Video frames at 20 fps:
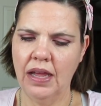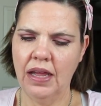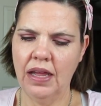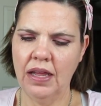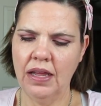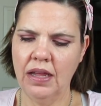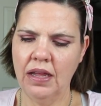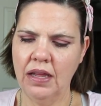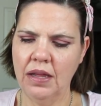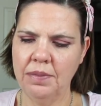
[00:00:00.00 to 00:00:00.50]

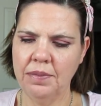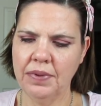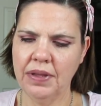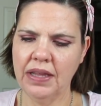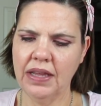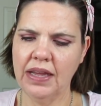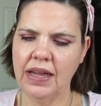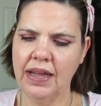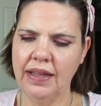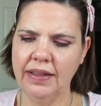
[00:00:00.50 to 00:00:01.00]
um,
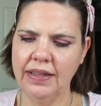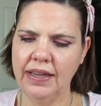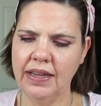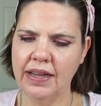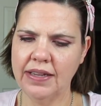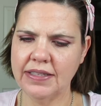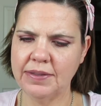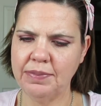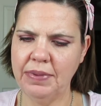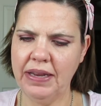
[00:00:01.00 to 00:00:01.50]
Kylie
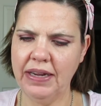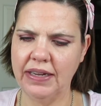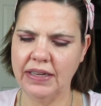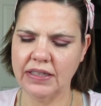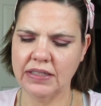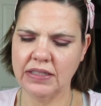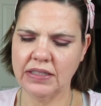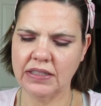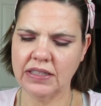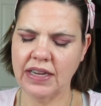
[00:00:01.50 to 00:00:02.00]

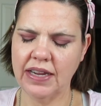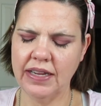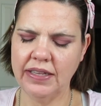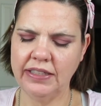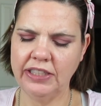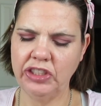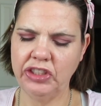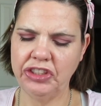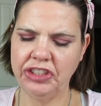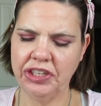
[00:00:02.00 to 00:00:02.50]
Cosmetics
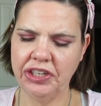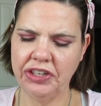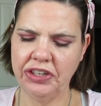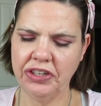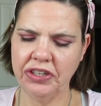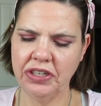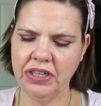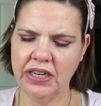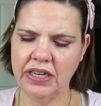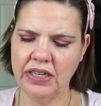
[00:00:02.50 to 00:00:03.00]
Kylie
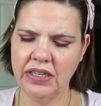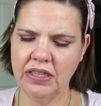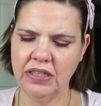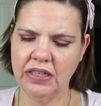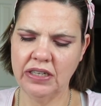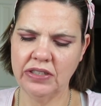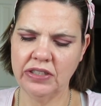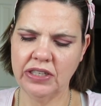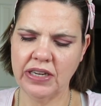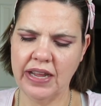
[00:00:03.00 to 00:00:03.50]
Jenner
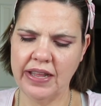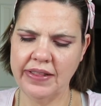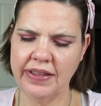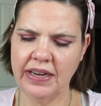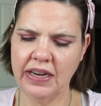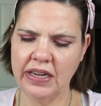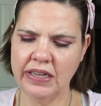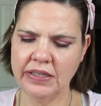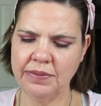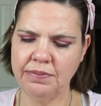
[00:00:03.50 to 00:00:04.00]

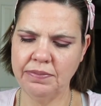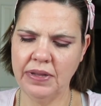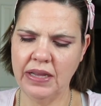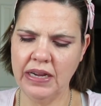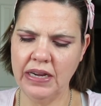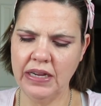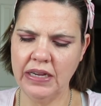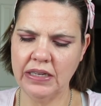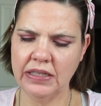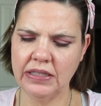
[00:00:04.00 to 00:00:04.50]
Kylie
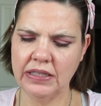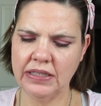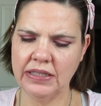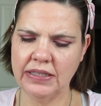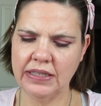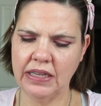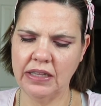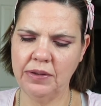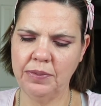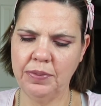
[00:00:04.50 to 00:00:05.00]
Cosmetics is
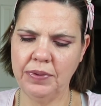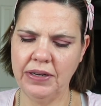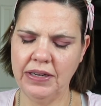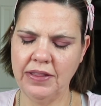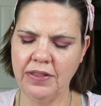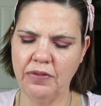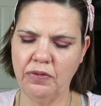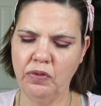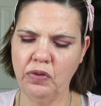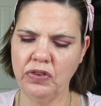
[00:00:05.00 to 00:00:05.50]

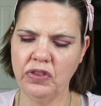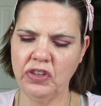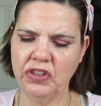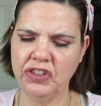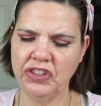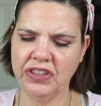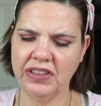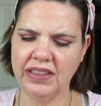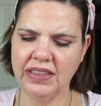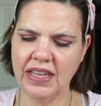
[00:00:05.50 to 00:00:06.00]
celebrating the 4th of
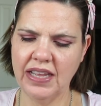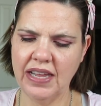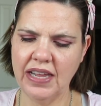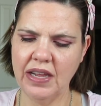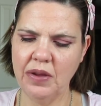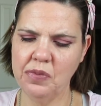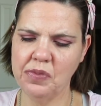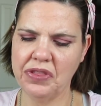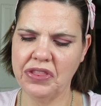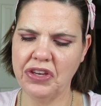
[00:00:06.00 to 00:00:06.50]

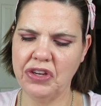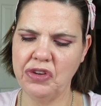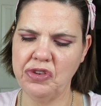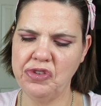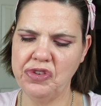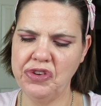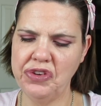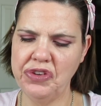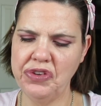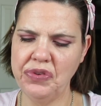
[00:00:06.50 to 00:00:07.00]
July with a
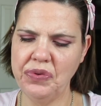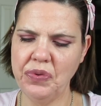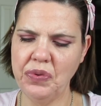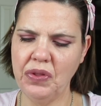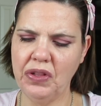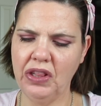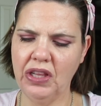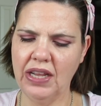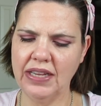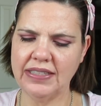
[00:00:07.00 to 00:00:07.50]
new
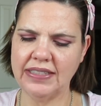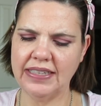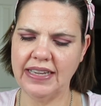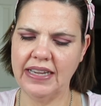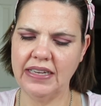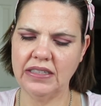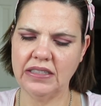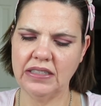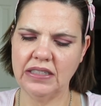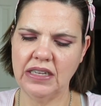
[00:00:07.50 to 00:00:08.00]
gloss
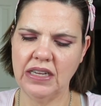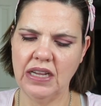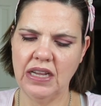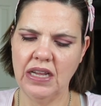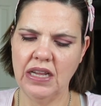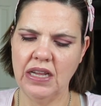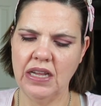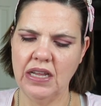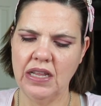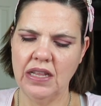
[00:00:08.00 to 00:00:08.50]
set.
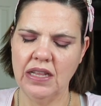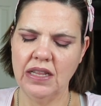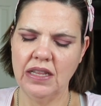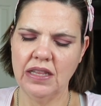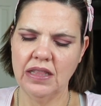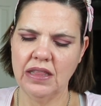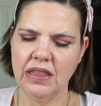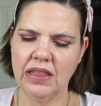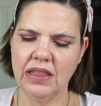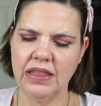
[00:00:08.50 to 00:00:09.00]

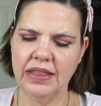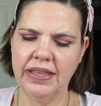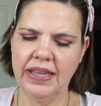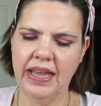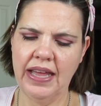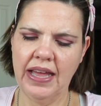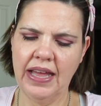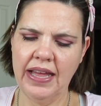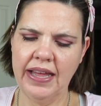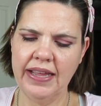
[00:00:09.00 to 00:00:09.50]
The
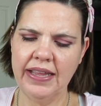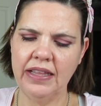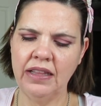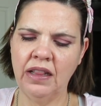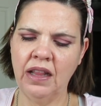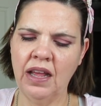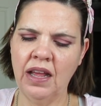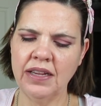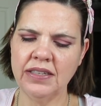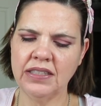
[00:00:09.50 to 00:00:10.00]
High
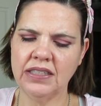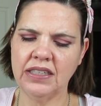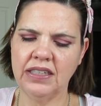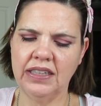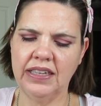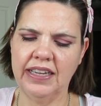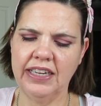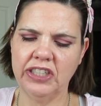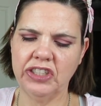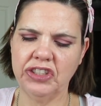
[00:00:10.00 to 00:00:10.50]
Gloss
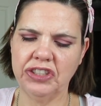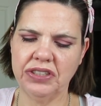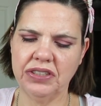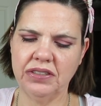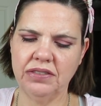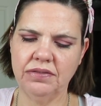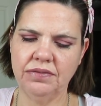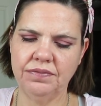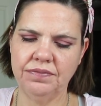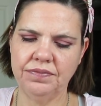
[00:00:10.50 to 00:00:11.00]

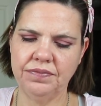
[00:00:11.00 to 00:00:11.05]
Collection.